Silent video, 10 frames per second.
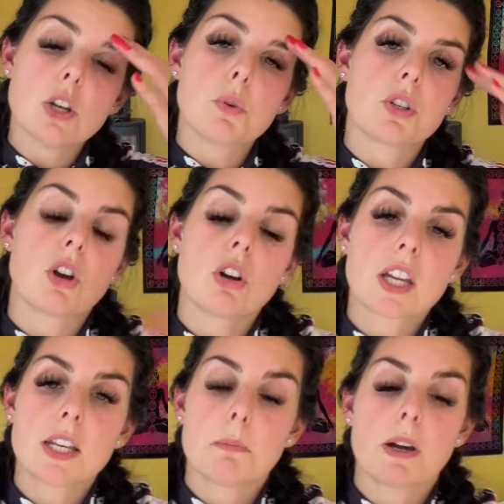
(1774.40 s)
We're
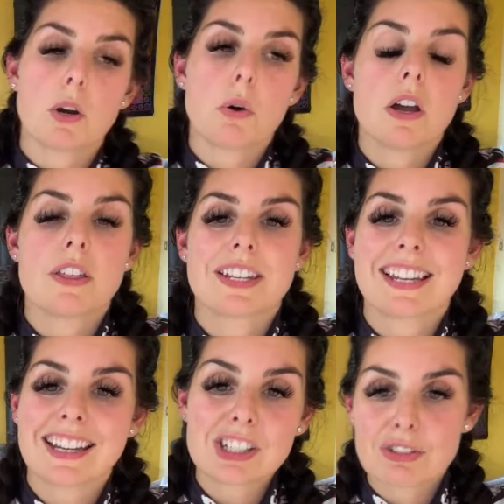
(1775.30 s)
talking about the
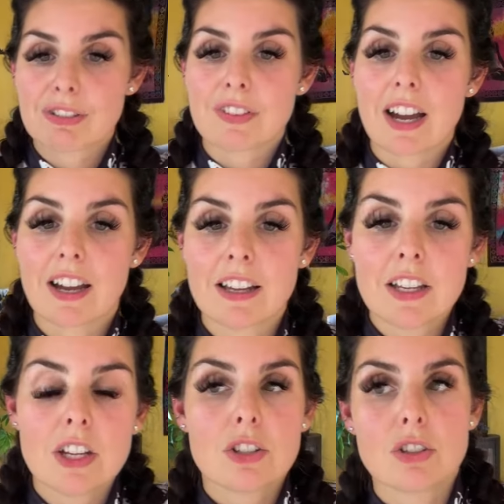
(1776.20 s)
dietary fat.
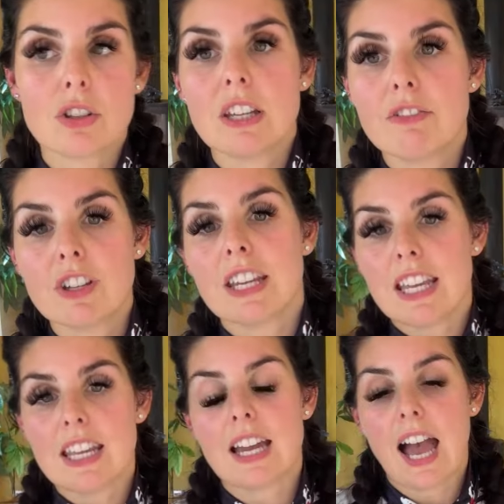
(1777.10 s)
So if you
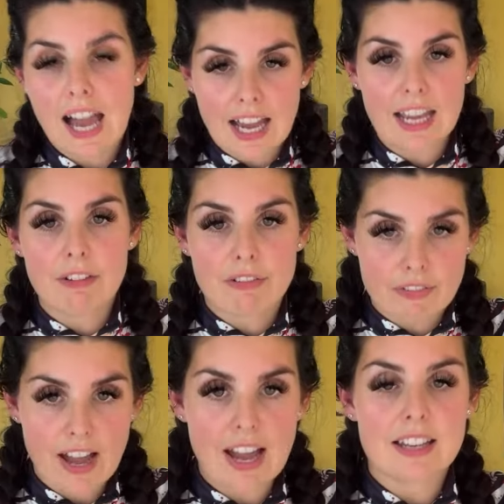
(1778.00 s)
eat high
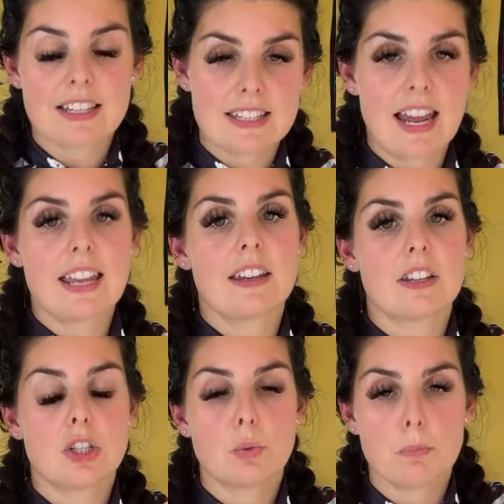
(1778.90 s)
fat
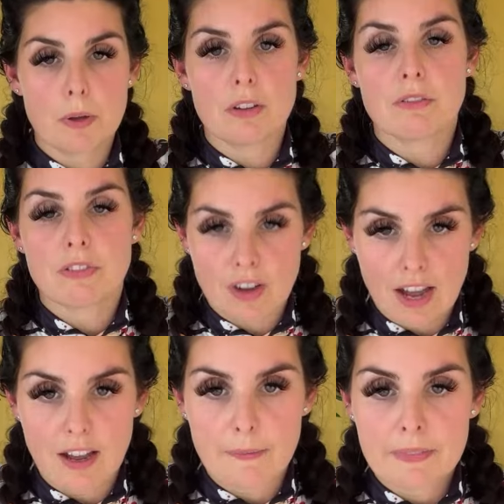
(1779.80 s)
diet, you burn
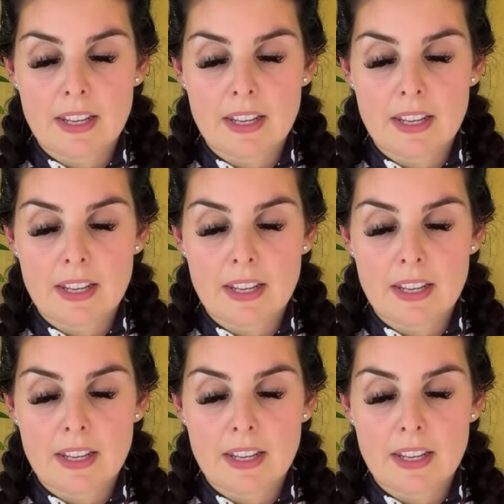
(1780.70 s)
fat.